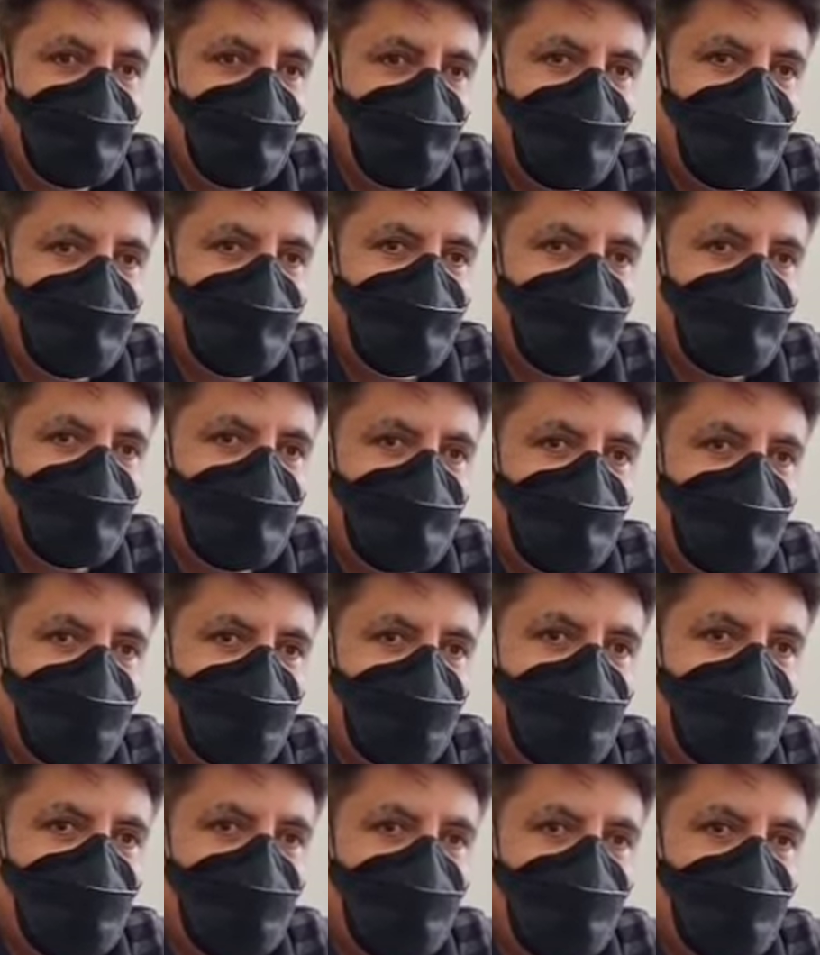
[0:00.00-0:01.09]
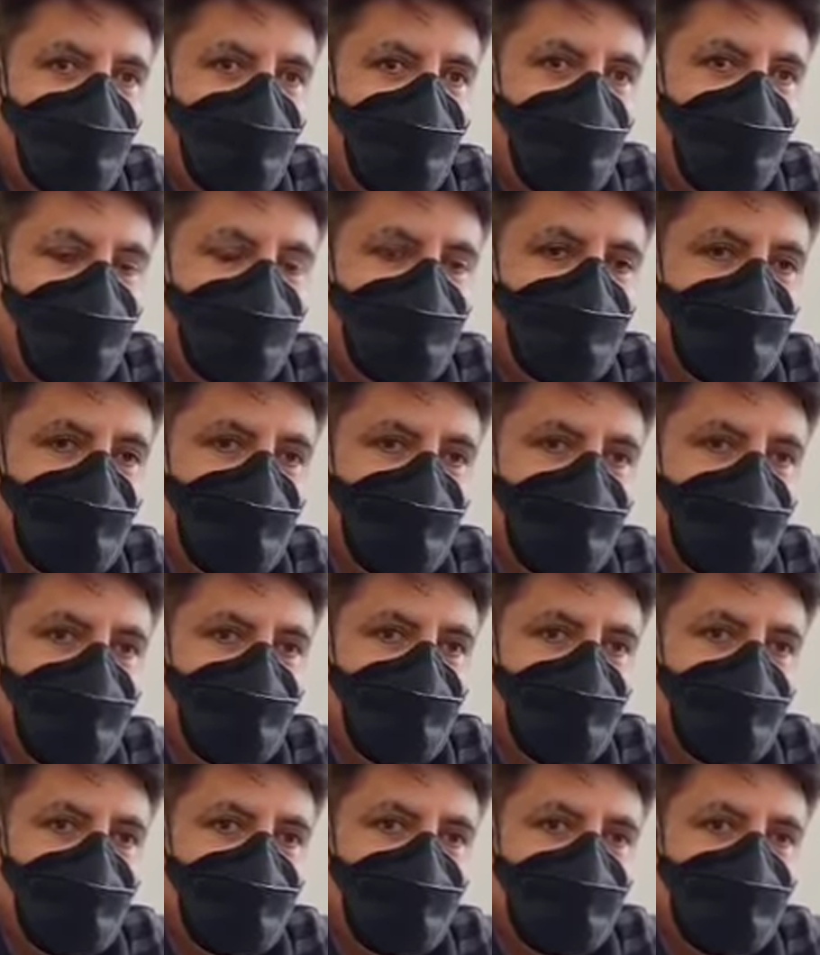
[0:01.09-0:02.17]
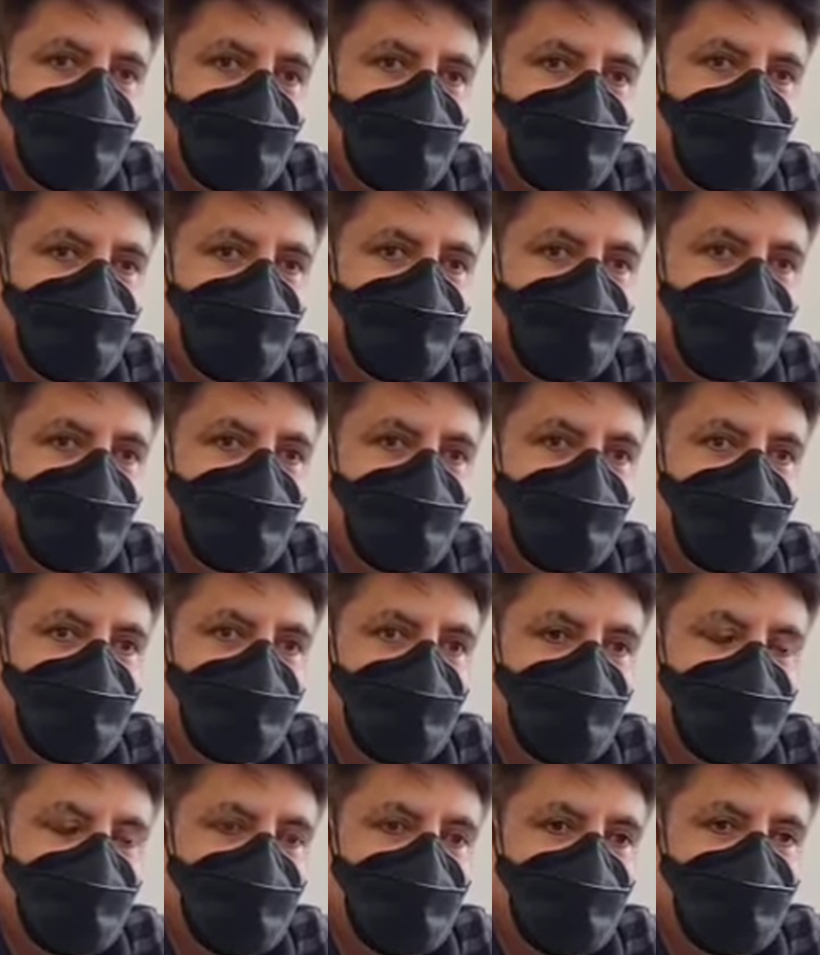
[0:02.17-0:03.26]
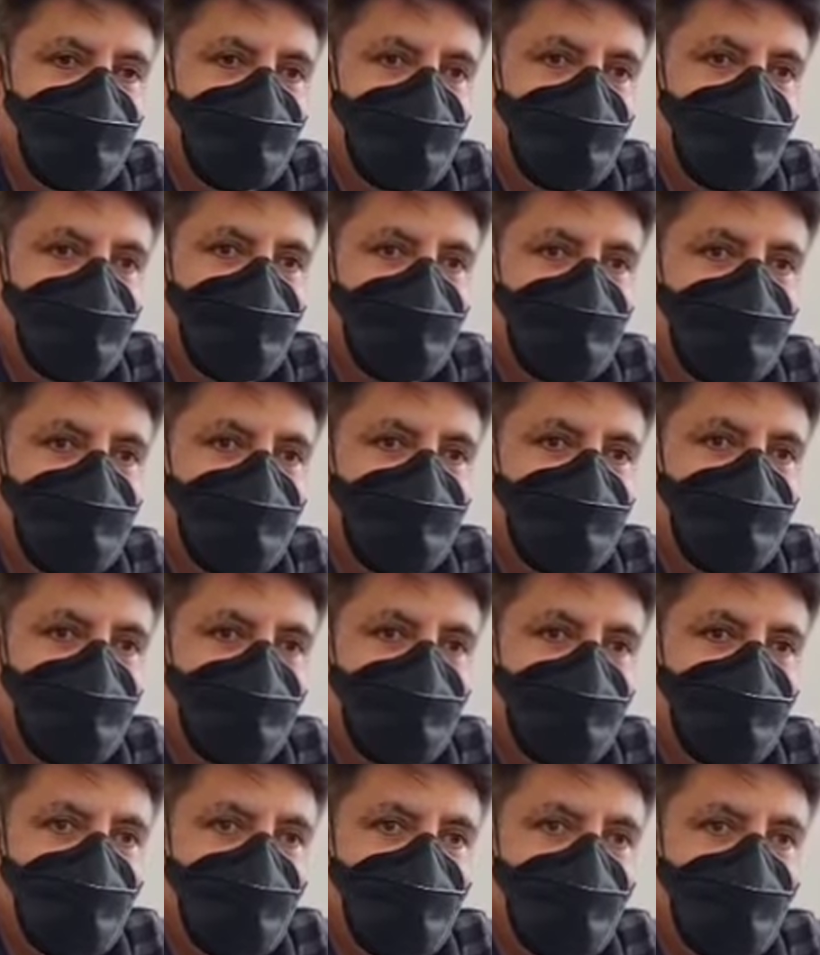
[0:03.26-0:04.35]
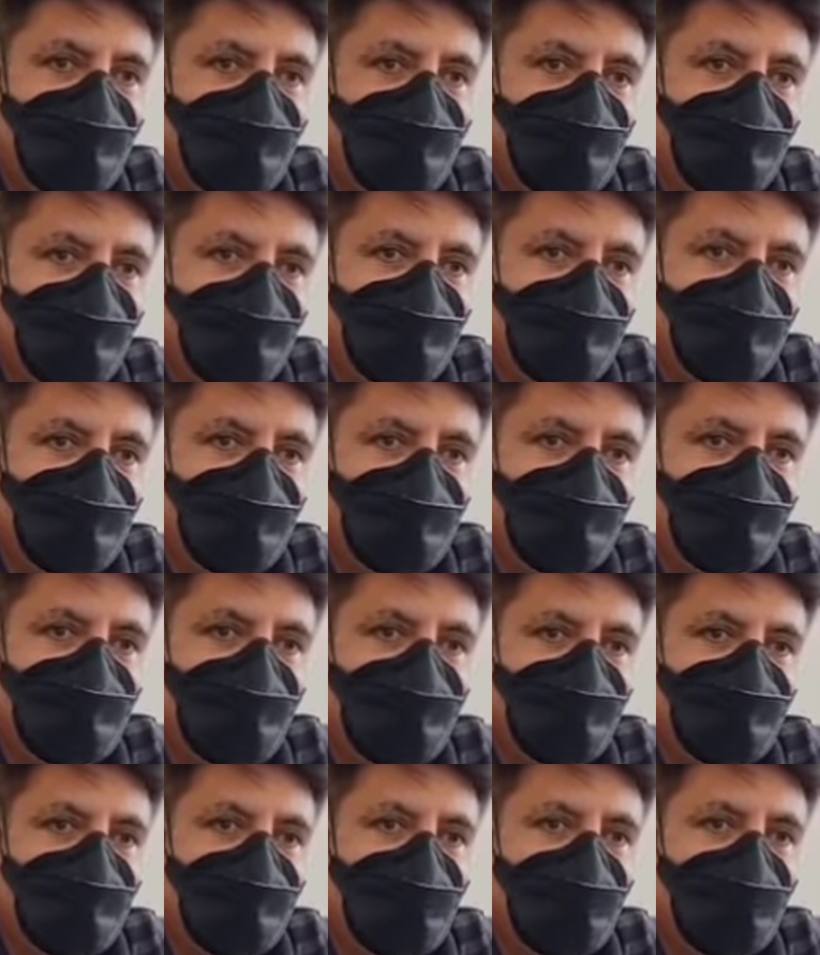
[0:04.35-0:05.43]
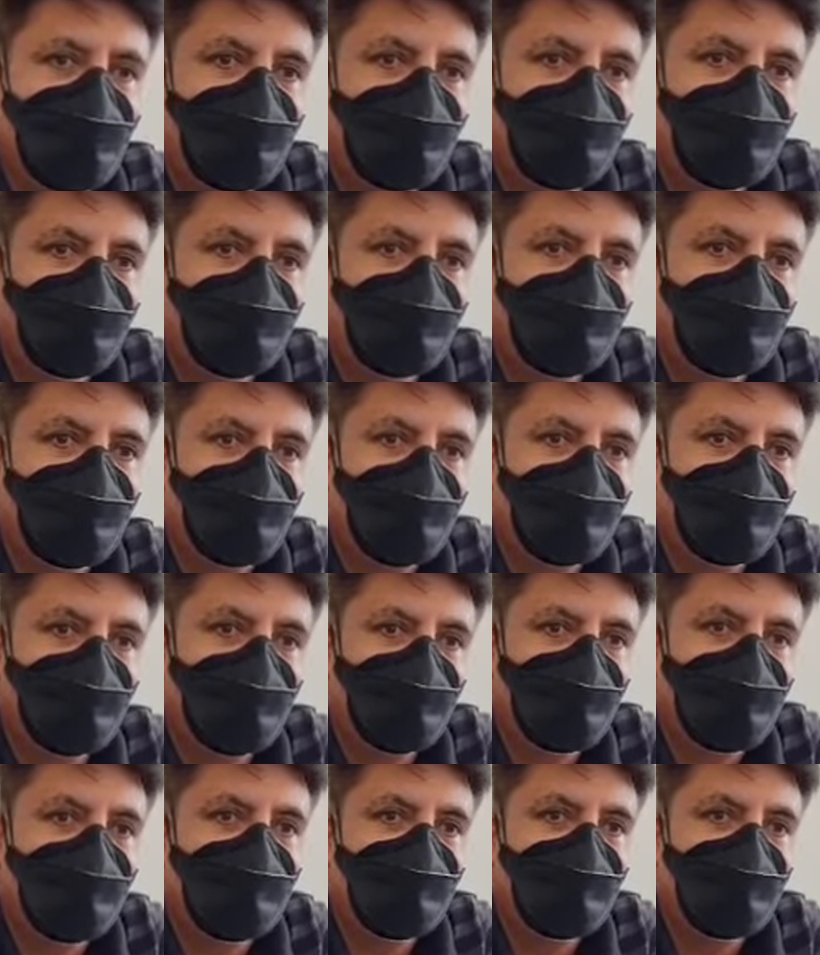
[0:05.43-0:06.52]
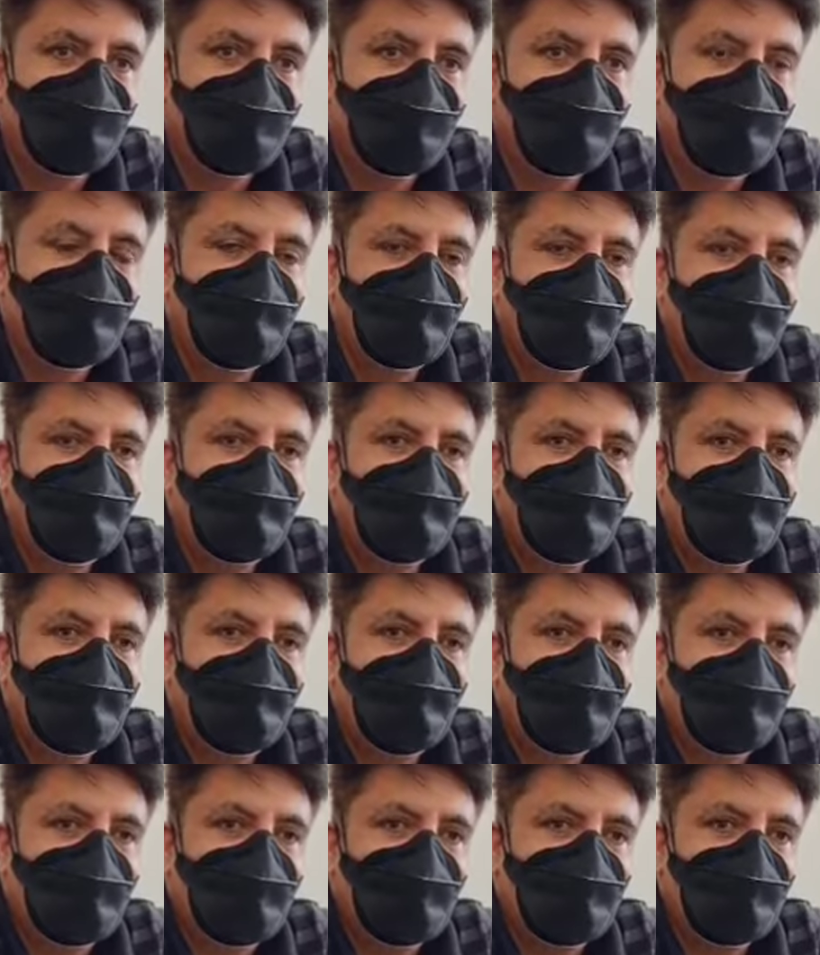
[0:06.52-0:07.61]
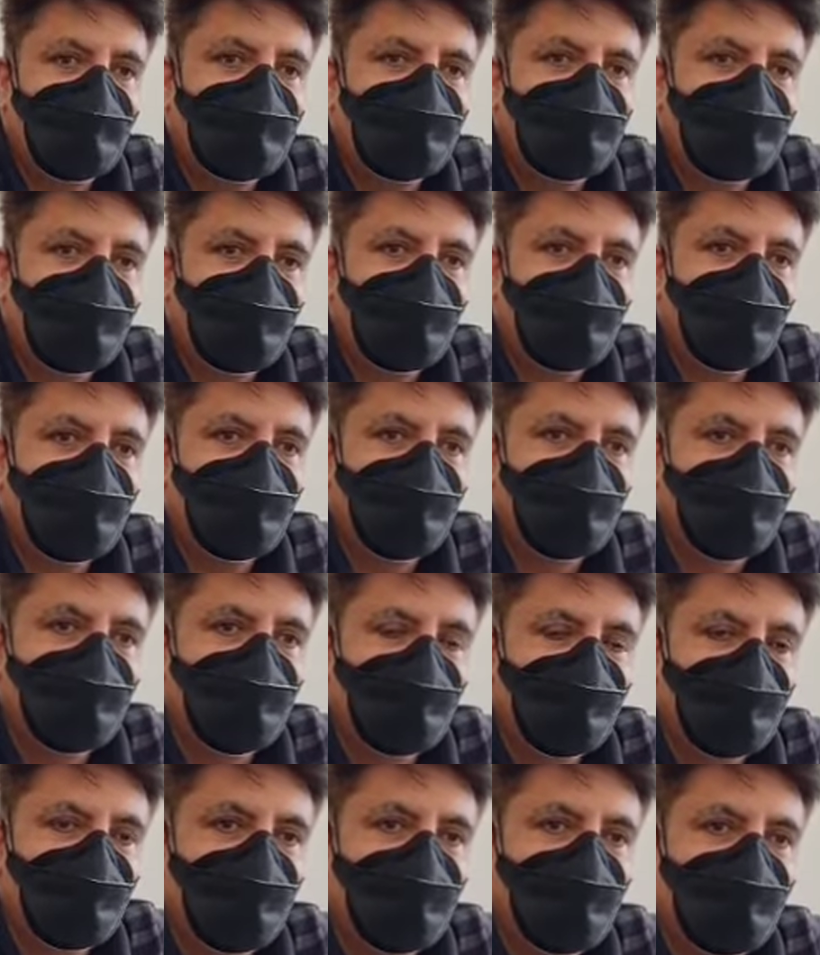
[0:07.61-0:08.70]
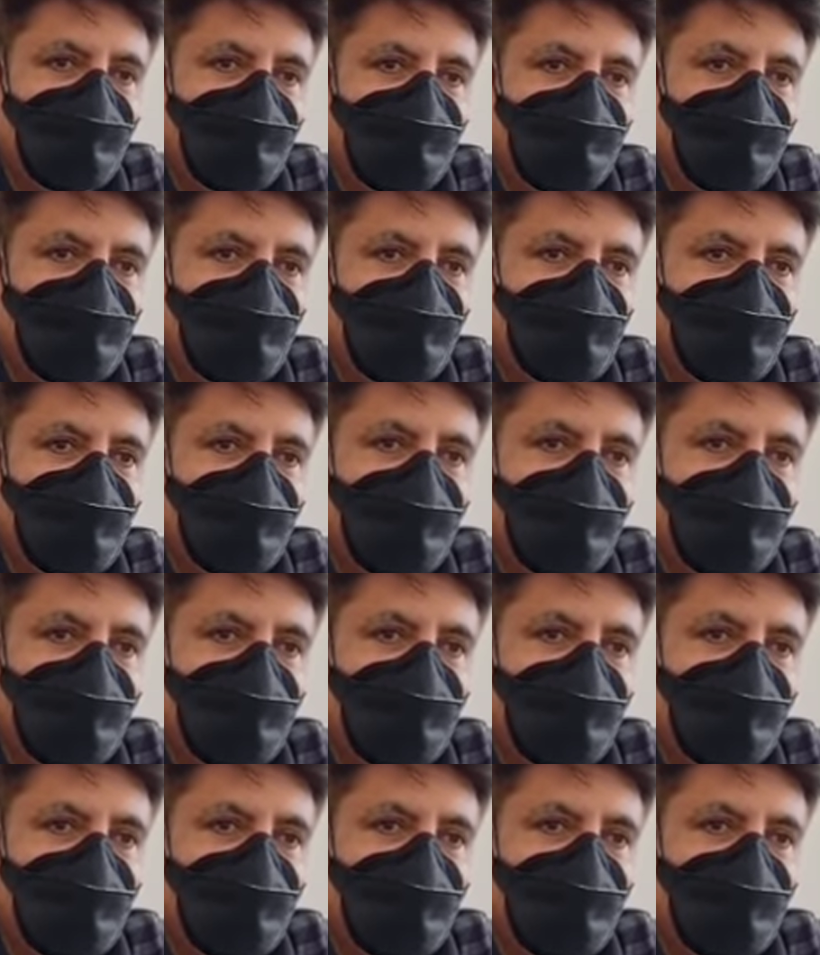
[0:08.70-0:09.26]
And here we are to acquaint ourselves with the latest techniques of post-harvest management, scientific tools.